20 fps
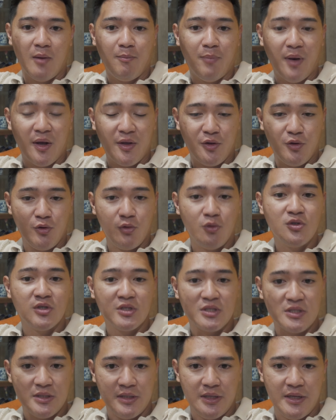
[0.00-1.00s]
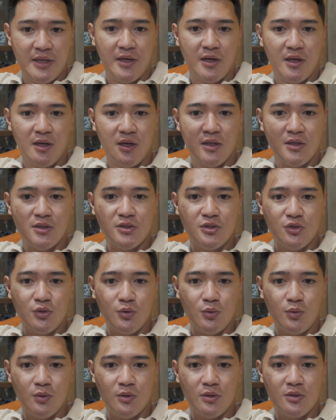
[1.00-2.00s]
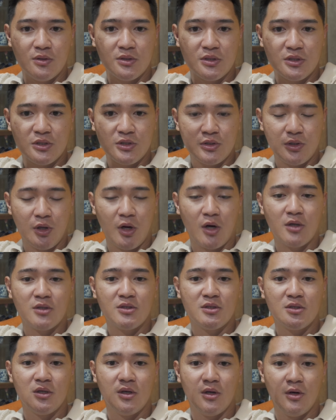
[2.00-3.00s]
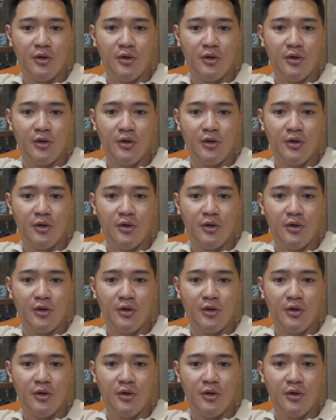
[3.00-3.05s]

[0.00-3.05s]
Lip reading: but you just need to start